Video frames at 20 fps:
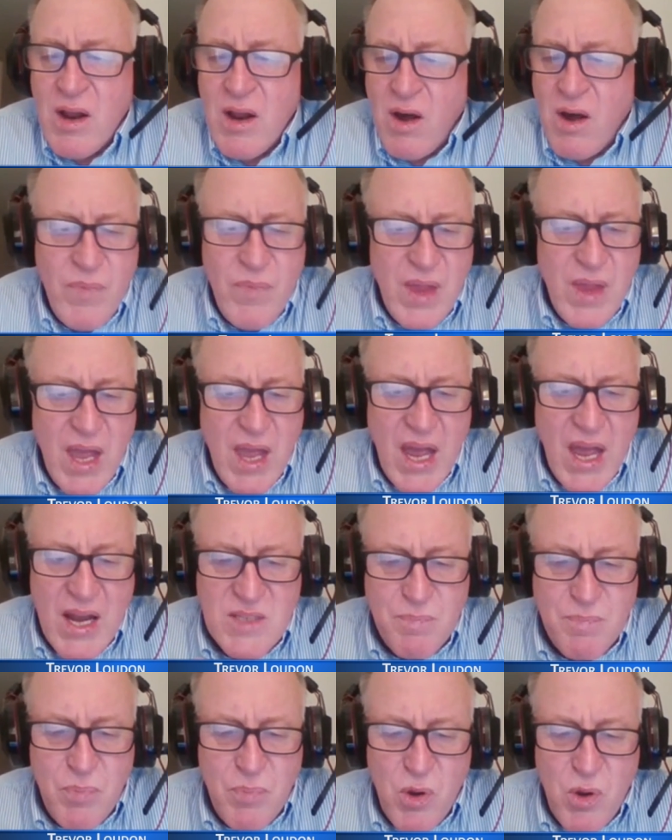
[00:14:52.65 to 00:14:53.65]

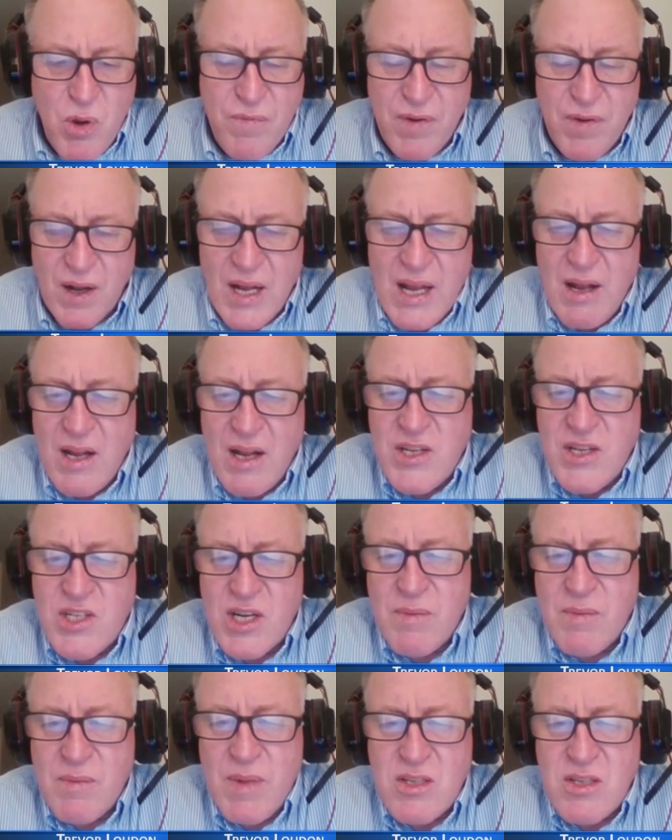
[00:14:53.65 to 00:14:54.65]
It is perfectly
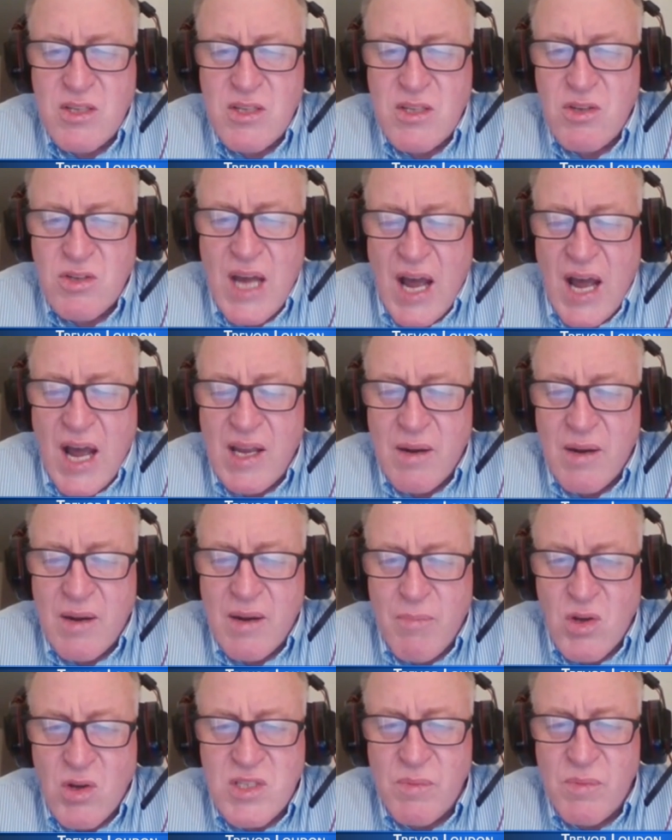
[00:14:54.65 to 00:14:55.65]
legitimate to
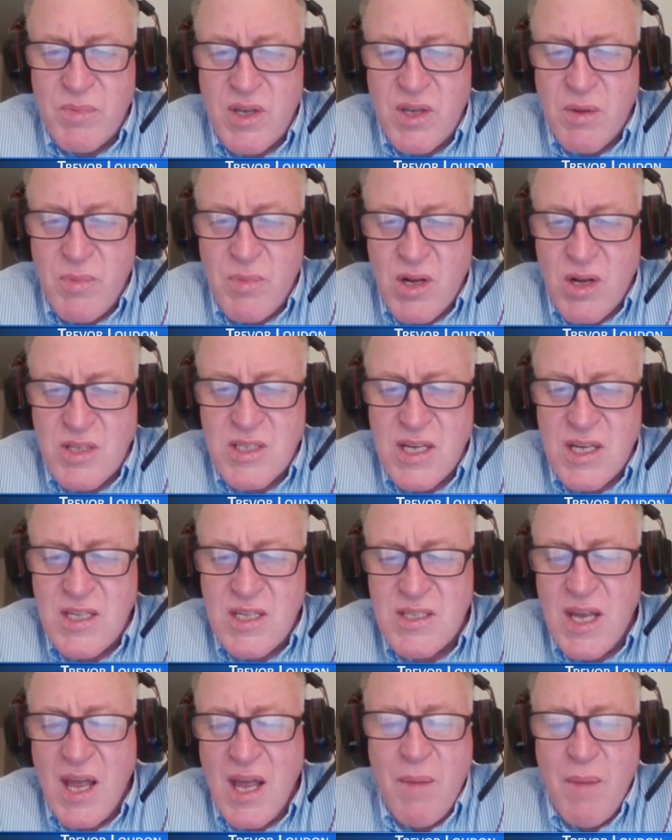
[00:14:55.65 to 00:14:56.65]
target Muslim
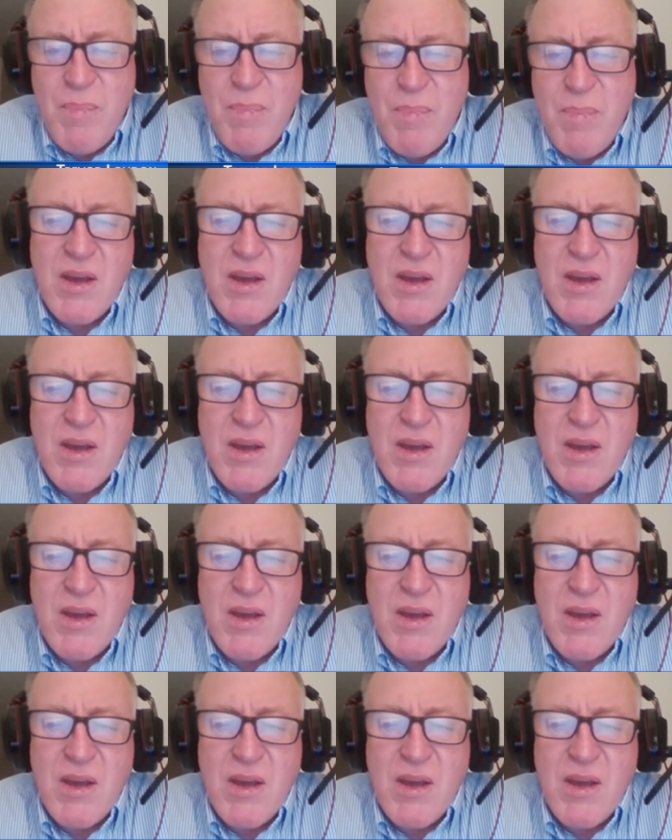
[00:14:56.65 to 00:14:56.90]
communities,